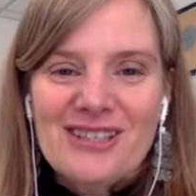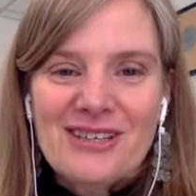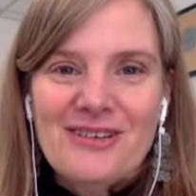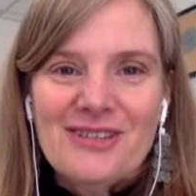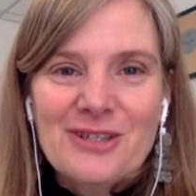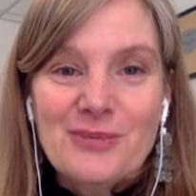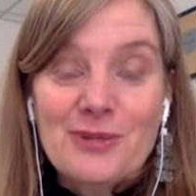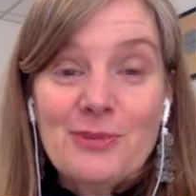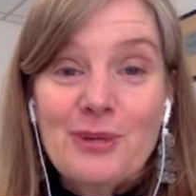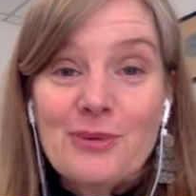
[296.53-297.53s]
you know, just
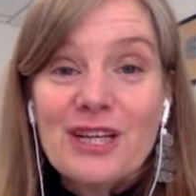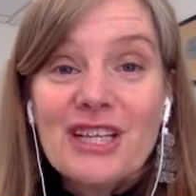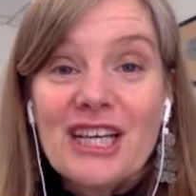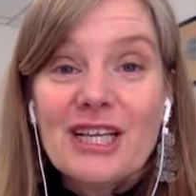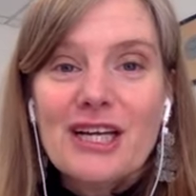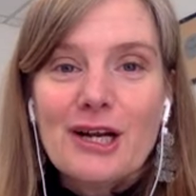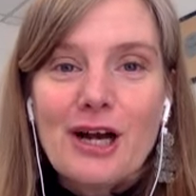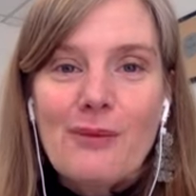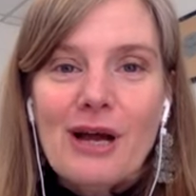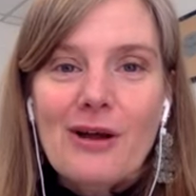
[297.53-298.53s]
to be really clear
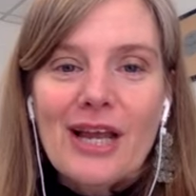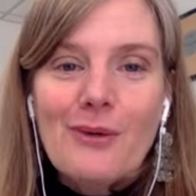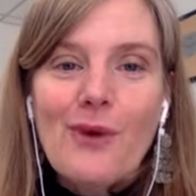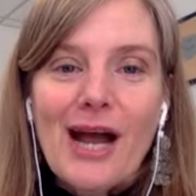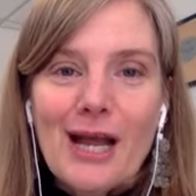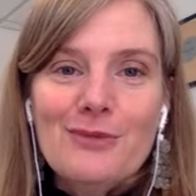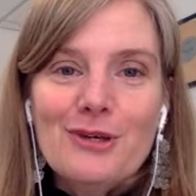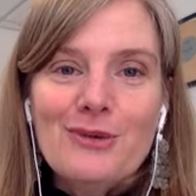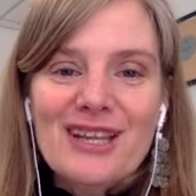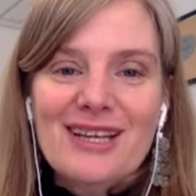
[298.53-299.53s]
about like why I'm
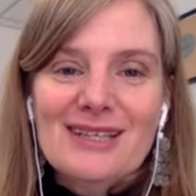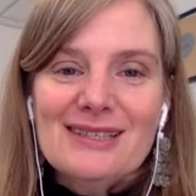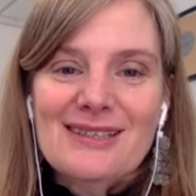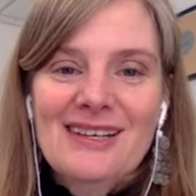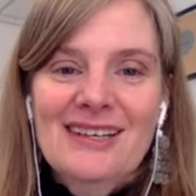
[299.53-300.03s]
doing this